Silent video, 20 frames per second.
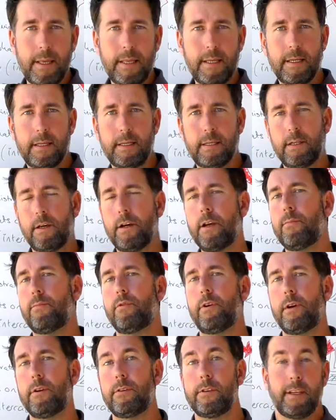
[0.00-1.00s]
in the design
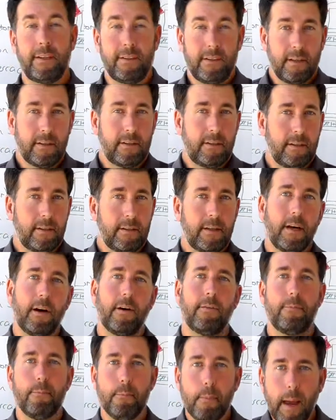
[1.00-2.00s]
process, just
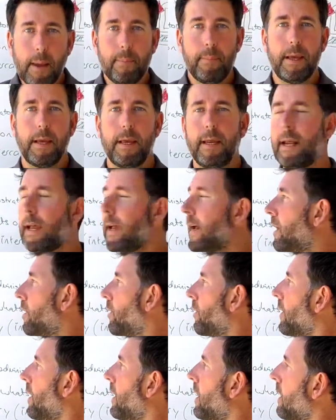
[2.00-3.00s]
yourself, mapping it
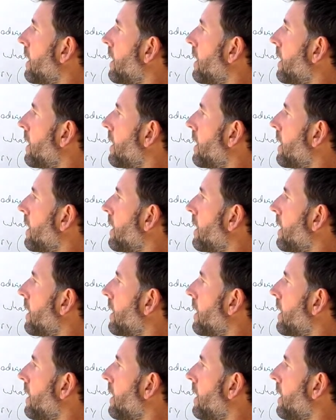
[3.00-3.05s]
out,